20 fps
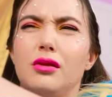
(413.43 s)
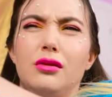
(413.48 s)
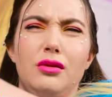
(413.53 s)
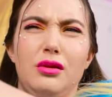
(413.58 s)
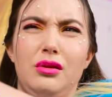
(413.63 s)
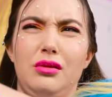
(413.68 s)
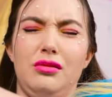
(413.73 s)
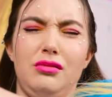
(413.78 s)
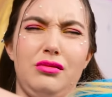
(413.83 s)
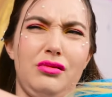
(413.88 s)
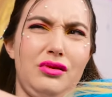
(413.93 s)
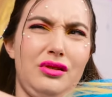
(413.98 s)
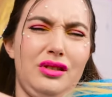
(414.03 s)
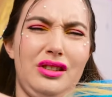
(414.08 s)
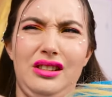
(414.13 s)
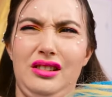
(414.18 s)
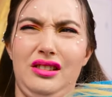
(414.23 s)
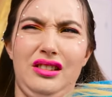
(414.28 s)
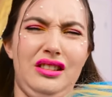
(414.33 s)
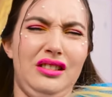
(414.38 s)
It won't hurt a
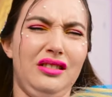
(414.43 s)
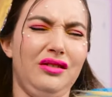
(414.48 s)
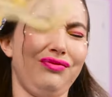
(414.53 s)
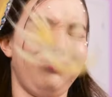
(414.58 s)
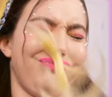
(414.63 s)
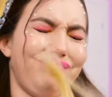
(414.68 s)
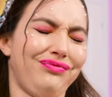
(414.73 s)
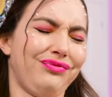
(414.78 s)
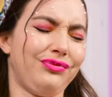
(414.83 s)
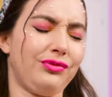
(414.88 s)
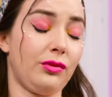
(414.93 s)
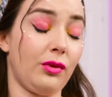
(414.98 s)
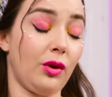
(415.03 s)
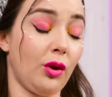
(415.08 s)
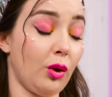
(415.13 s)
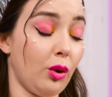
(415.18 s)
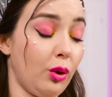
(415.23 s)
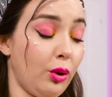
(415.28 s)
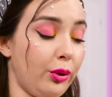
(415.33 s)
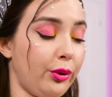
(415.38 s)
bit, see?
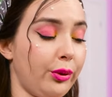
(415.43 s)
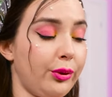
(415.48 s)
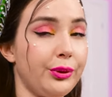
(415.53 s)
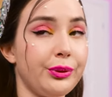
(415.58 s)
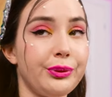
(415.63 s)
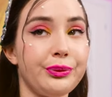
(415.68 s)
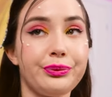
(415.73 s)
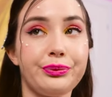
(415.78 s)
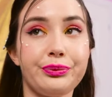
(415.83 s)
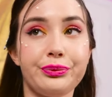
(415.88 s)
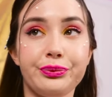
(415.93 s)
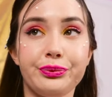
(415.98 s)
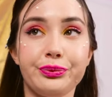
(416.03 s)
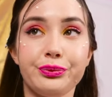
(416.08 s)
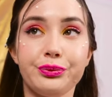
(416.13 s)
Ew.